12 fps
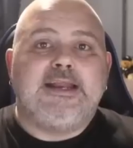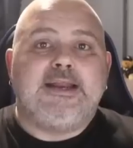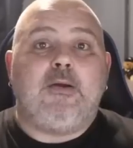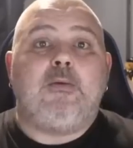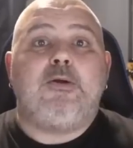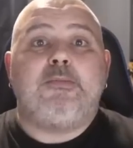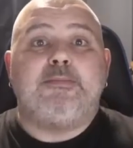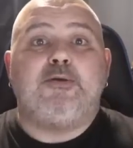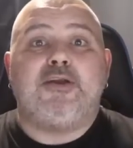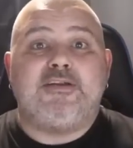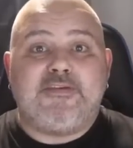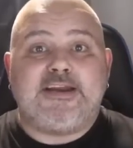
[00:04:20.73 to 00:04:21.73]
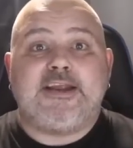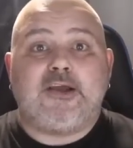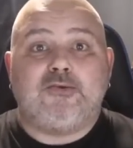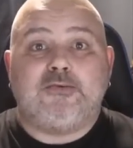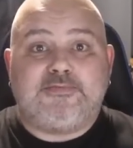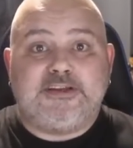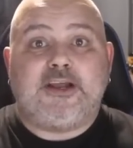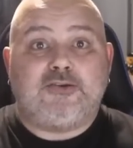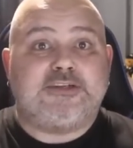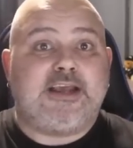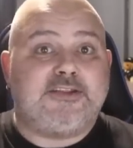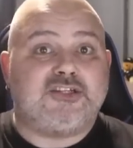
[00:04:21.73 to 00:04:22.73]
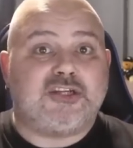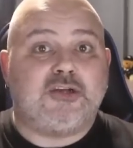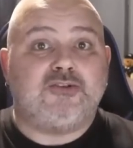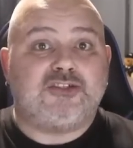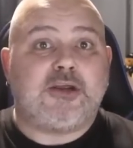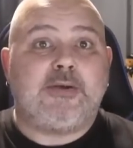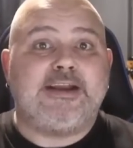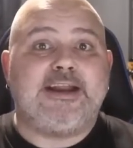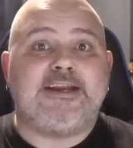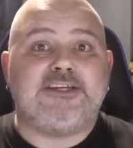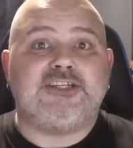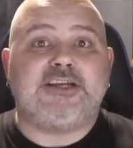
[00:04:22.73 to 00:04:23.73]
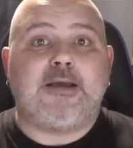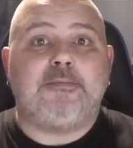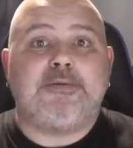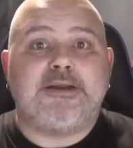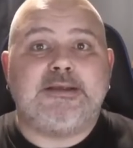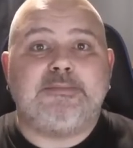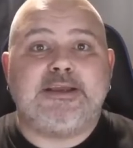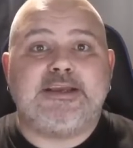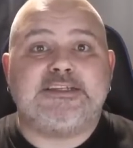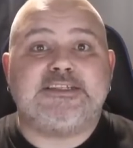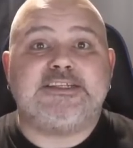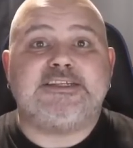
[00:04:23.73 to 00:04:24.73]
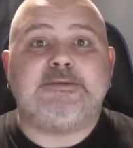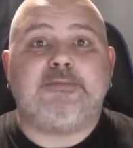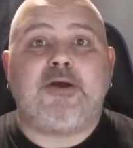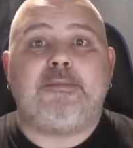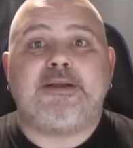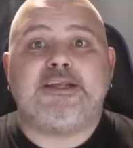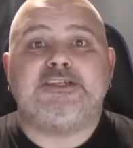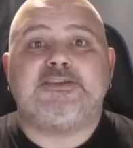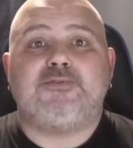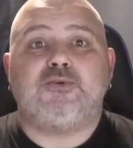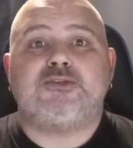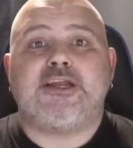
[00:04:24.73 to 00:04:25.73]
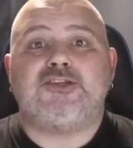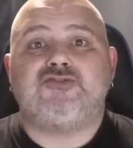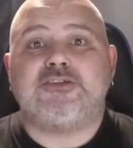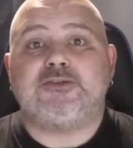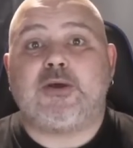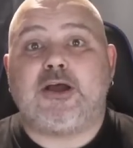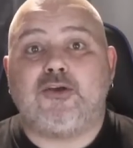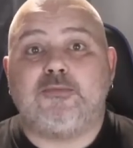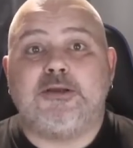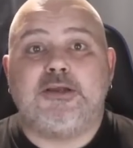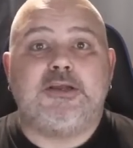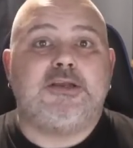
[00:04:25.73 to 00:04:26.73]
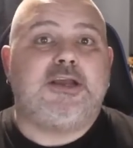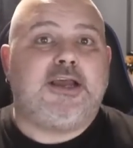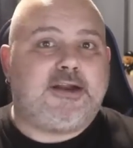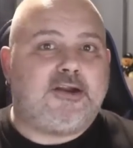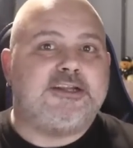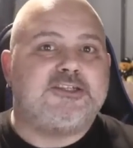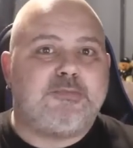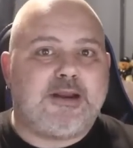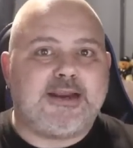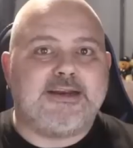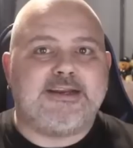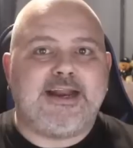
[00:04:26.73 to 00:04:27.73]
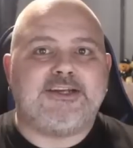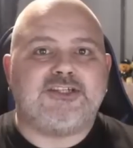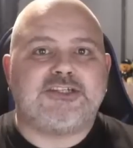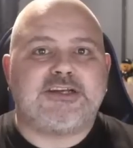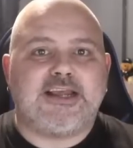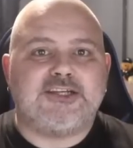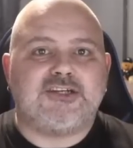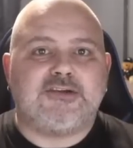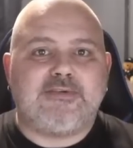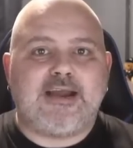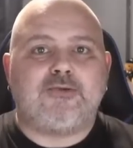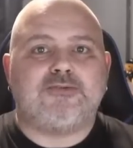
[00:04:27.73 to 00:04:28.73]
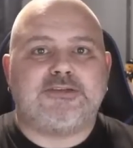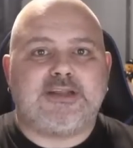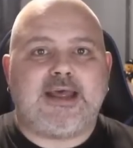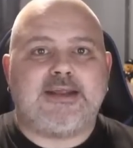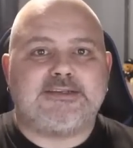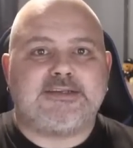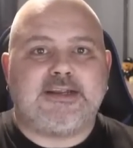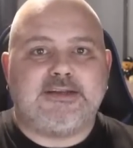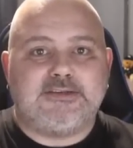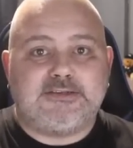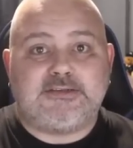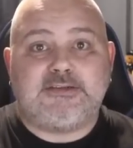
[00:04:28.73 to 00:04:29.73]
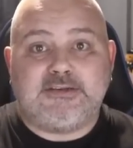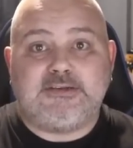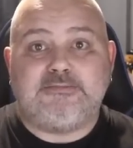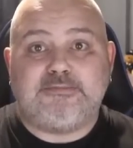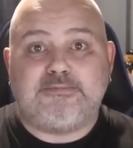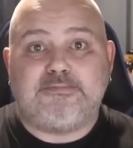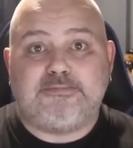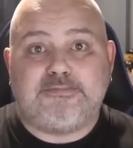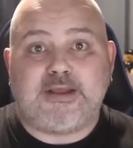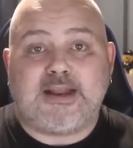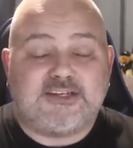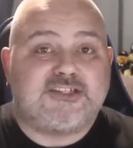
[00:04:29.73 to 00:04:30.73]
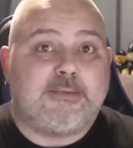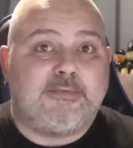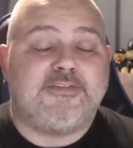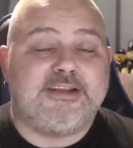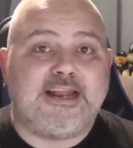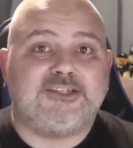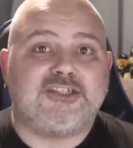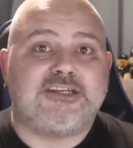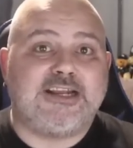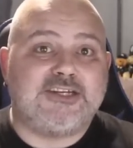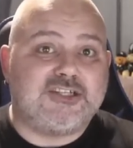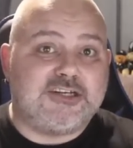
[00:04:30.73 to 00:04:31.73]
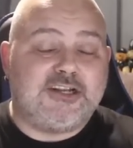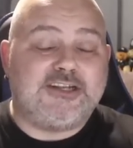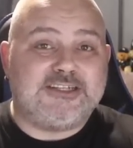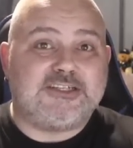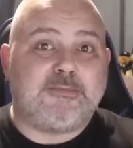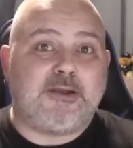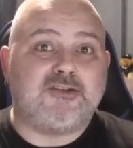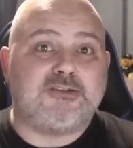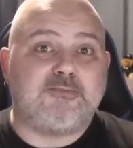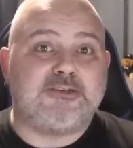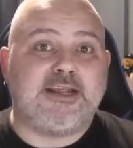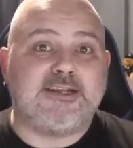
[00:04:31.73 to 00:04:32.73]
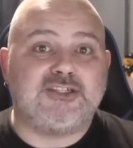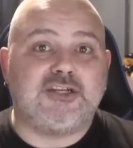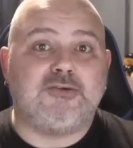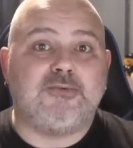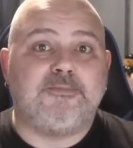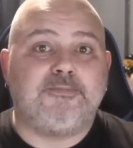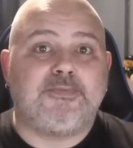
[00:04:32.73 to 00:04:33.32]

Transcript: Now, I will be putting a video together soon showing an energy company being assisted by police to force entry to a home, and I'll explain the legislation around that and some of the legislation that is supposed to protect you.